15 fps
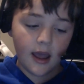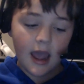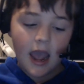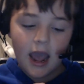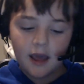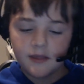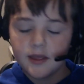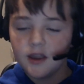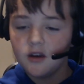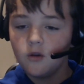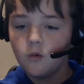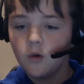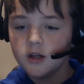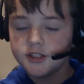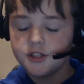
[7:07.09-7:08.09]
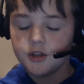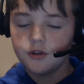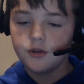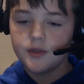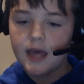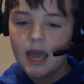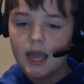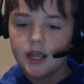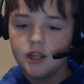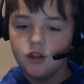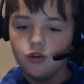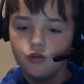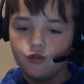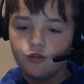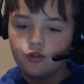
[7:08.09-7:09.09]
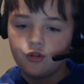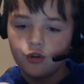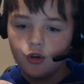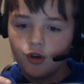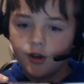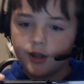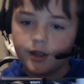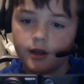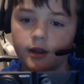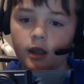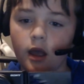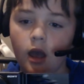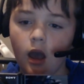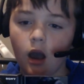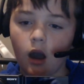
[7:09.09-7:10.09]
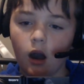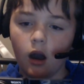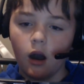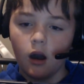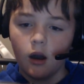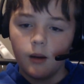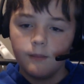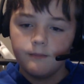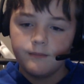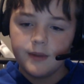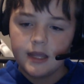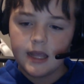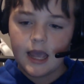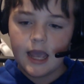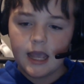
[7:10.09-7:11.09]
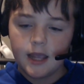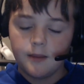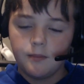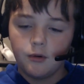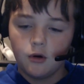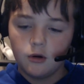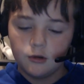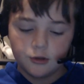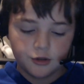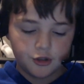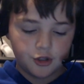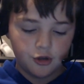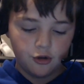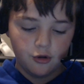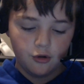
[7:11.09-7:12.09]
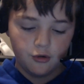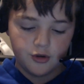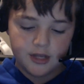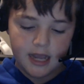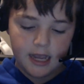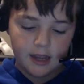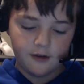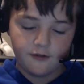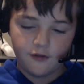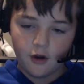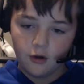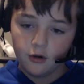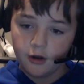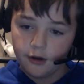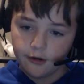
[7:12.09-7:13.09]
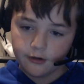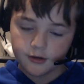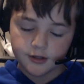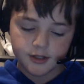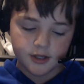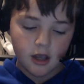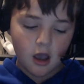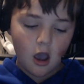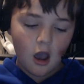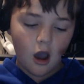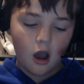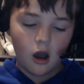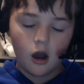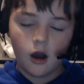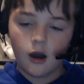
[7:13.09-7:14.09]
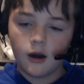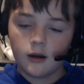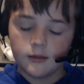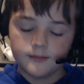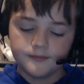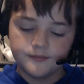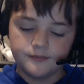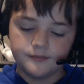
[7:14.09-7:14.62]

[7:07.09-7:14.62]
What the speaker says: And then once you do that, you should be able to take photos. And